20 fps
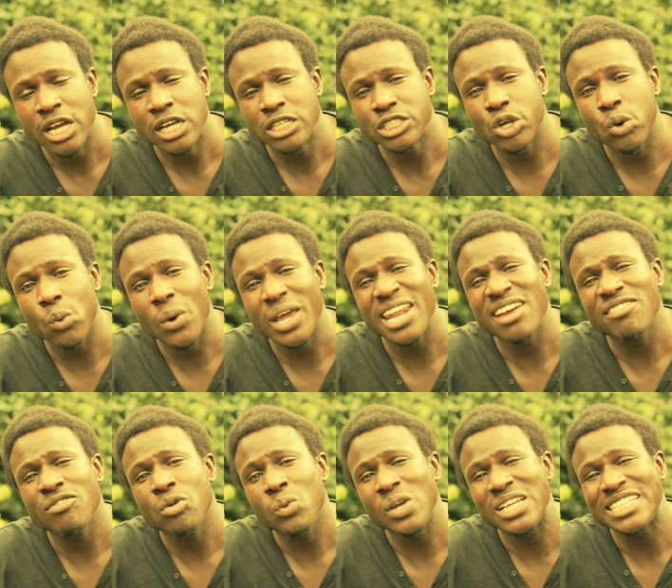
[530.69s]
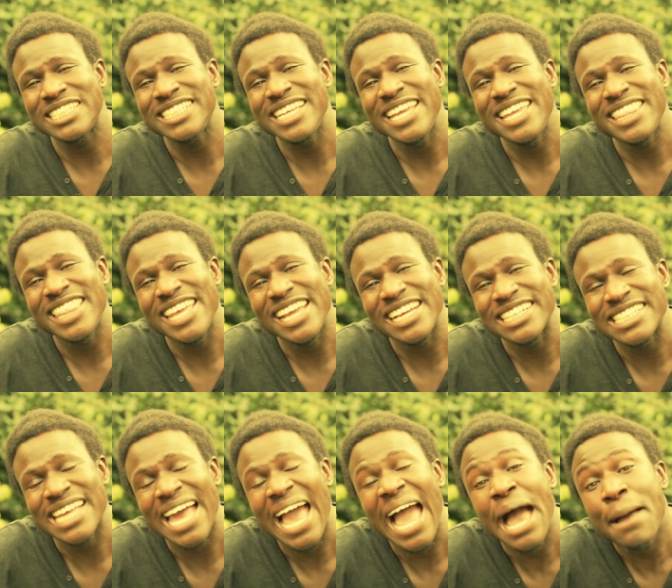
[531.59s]
so whenever we see things
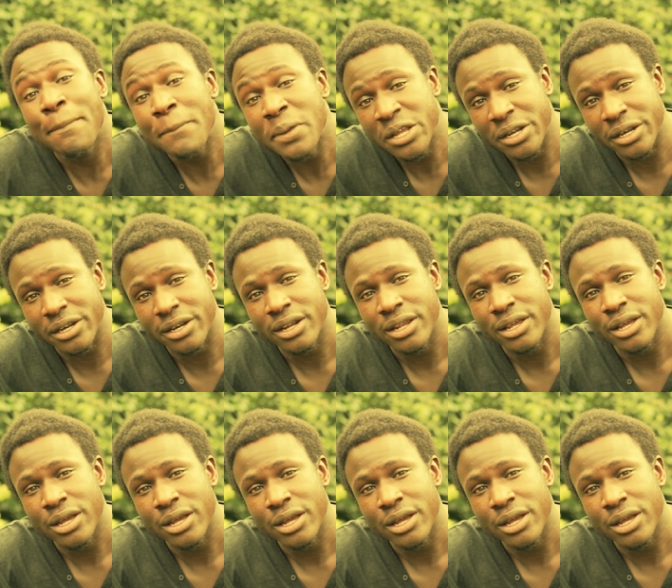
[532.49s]
happen,